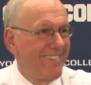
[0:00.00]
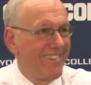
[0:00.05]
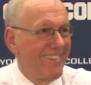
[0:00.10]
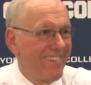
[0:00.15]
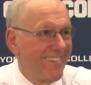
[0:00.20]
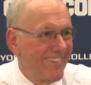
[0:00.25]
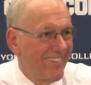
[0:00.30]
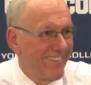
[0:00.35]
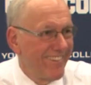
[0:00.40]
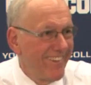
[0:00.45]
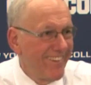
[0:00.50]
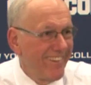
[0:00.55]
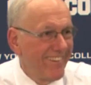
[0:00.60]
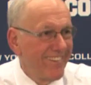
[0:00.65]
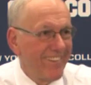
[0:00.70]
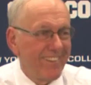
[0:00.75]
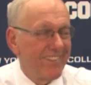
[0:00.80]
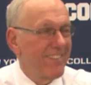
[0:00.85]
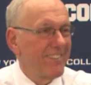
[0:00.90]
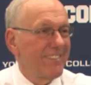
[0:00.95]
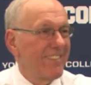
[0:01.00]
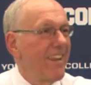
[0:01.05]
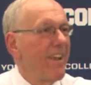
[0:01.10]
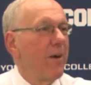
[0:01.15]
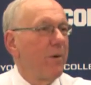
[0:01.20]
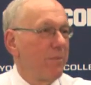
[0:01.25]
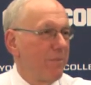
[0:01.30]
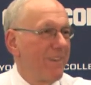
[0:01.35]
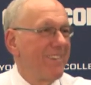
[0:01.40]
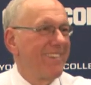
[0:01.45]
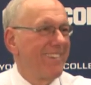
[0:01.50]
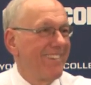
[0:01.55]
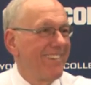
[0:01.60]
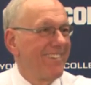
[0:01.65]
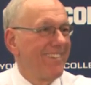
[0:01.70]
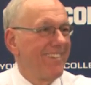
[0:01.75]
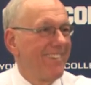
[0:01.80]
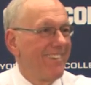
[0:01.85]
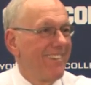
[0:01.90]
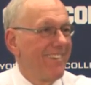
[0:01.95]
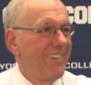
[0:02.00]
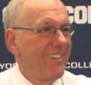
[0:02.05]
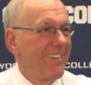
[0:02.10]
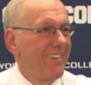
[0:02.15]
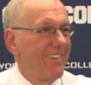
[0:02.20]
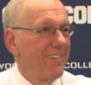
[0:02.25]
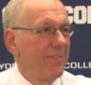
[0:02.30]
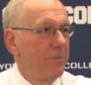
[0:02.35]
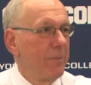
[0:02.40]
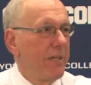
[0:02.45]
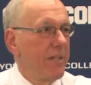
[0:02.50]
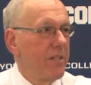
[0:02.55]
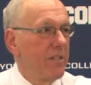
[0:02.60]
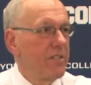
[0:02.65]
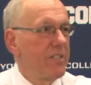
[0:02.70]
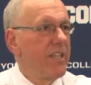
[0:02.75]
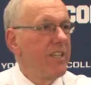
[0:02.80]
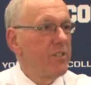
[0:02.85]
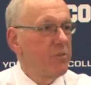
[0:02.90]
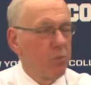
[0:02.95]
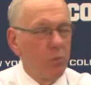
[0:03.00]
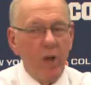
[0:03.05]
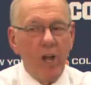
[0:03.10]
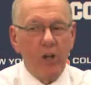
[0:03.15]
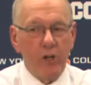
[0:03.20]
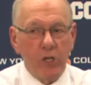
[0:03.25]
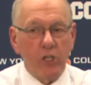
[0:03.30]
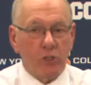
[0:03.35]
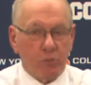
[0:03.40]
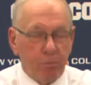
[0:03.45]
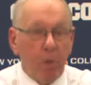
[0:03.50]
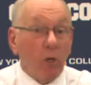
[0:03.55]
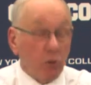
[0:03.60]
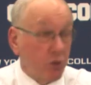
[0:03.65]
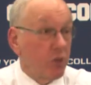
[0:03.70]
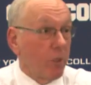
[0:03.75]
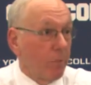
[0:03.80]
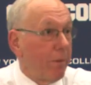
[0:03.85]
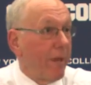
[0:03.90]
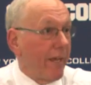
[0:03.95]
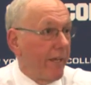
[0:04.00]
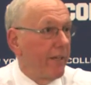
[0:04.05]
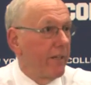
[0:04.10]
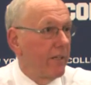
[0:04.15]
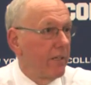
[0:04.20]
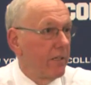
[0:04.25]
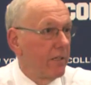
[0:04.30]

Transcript: that doesn't help. Because he's where you're supposed to be